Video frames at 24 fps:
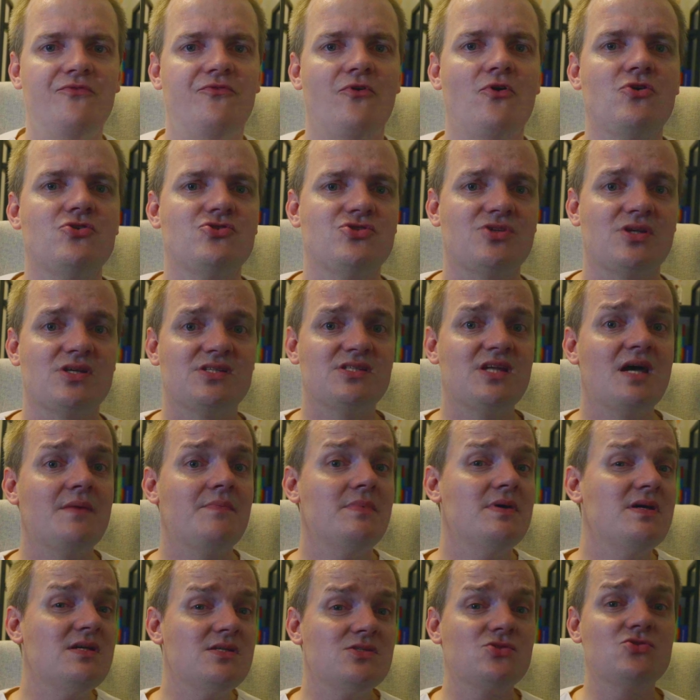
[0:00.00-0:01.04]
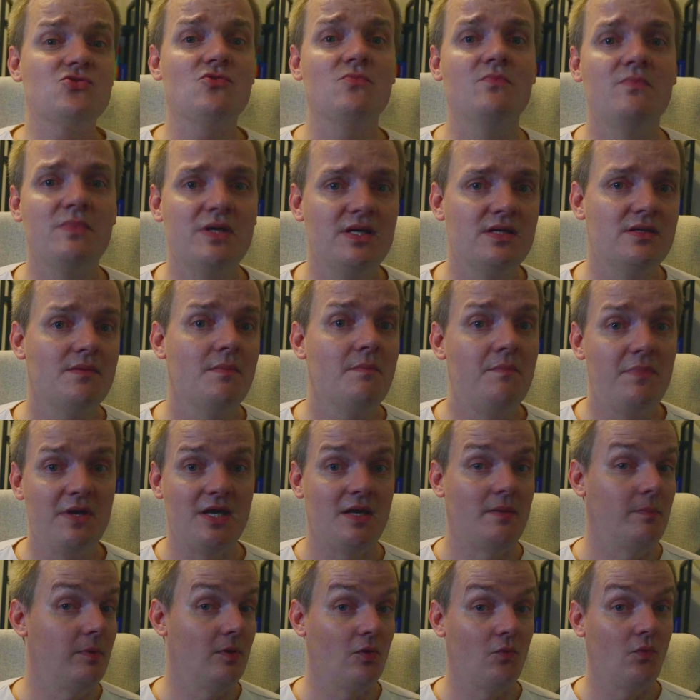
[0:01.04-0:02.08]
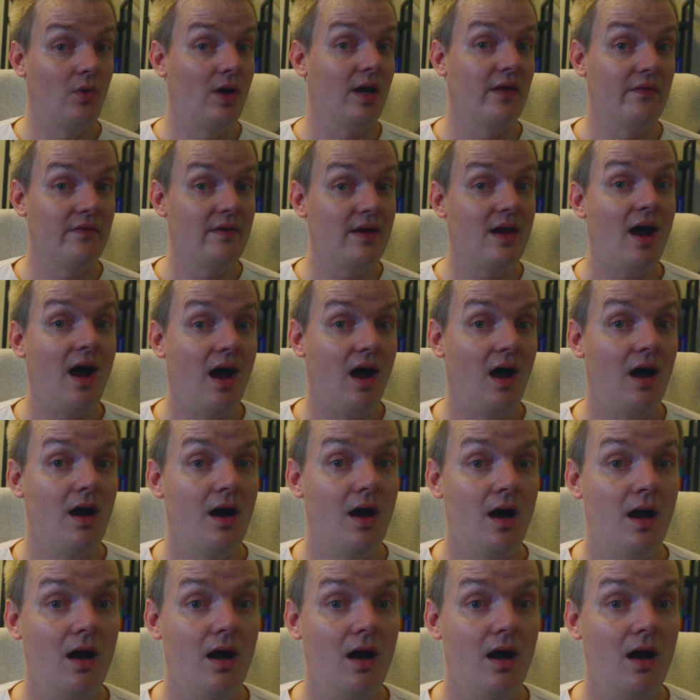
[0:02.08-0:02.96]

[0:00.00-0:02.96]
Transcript: first step is to meet people where they are.